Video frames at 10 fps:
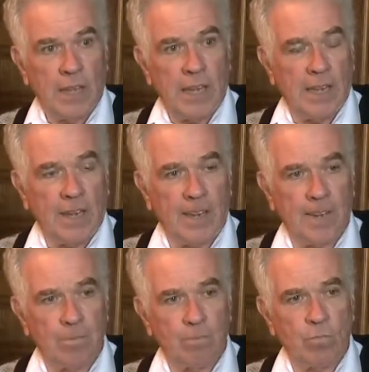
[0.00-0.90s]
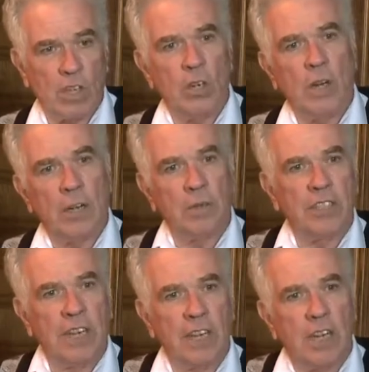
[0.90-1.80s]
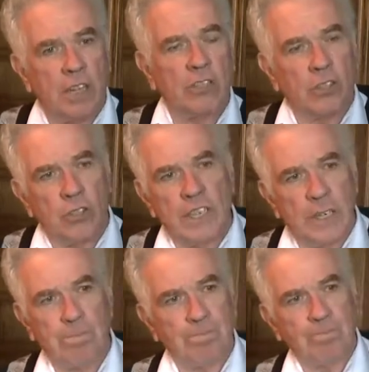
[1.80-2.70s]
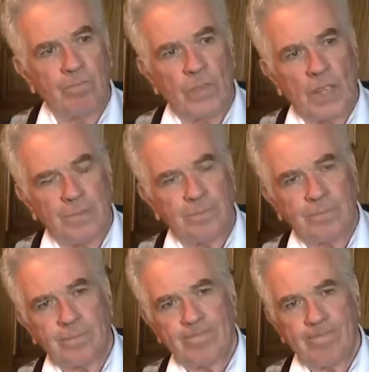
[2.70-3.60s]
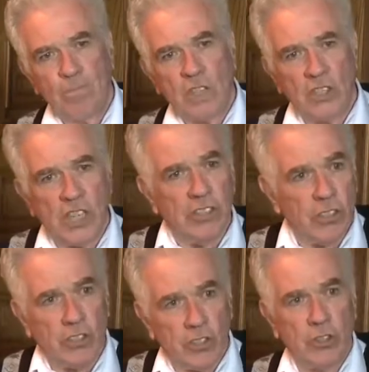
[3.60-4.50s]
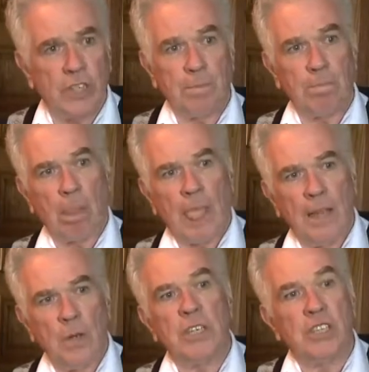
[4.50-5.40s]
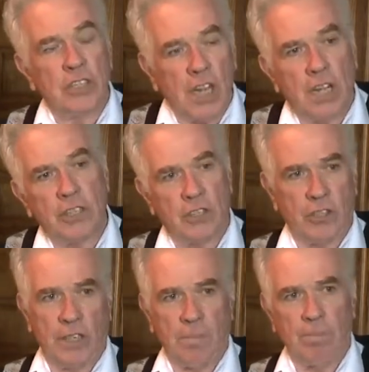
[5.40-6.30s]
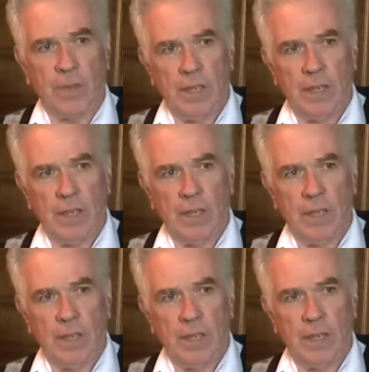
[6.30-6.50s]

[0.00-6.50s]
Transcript: I always say God's dream, Jesus' dream, which is God's dream.